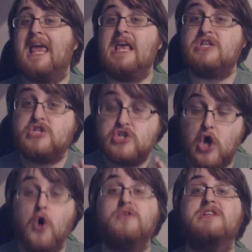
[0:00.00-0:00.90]
is
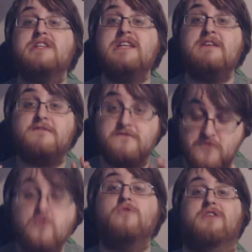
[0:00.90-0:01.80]
totally
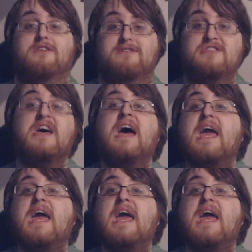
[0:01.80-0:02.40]
fruitless.